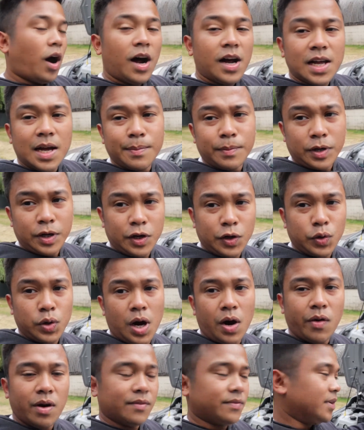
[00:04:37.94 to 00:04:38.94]
I am going to do,
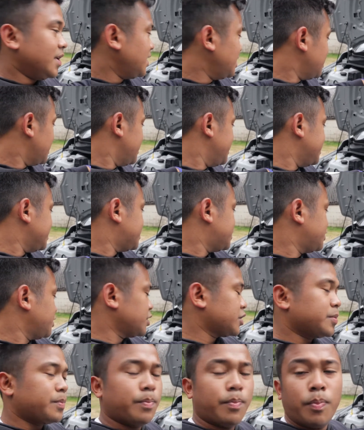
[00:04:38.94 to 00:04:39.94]
however, is
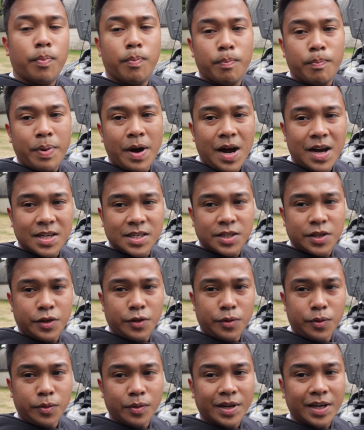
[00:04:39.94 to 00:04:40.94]
just pass
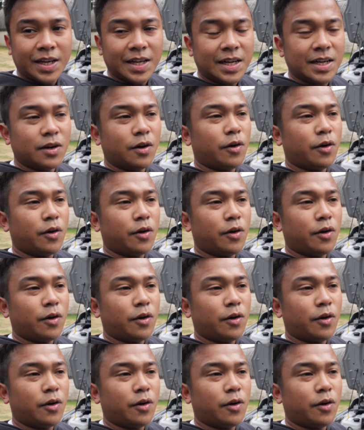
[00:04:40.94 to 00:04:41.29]
through clean